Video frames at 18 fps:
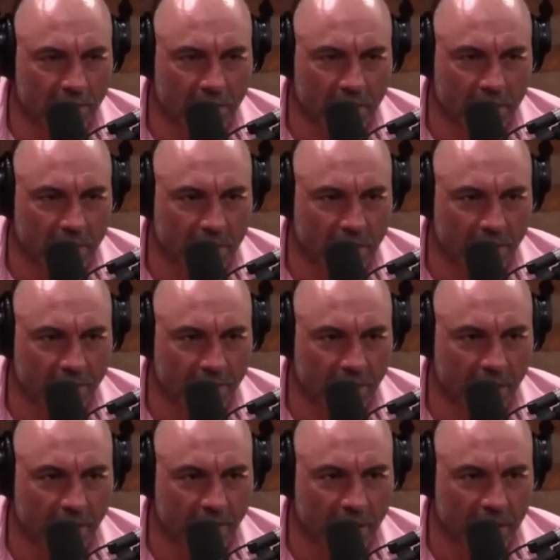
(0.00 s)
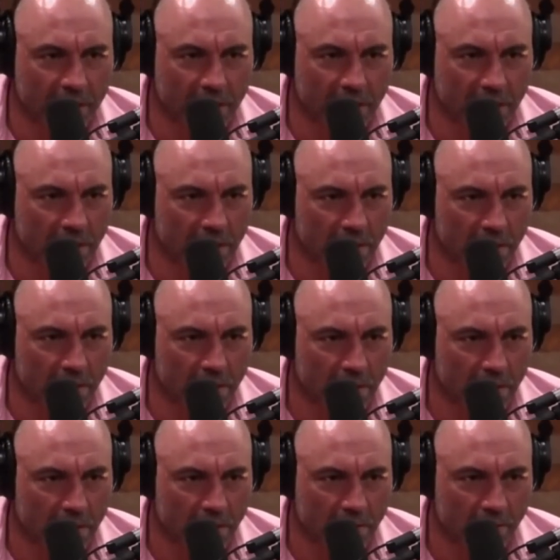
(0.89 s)
of years of innovation
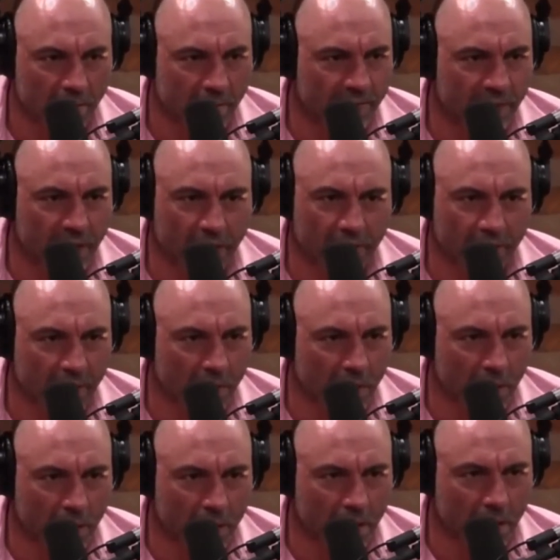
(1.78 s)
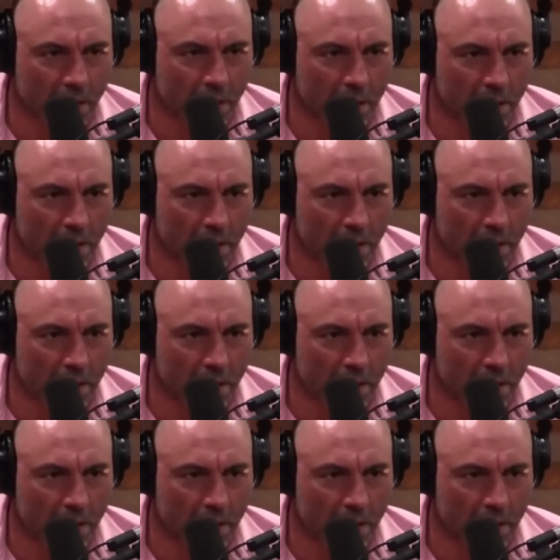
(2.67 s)
very, very quickly.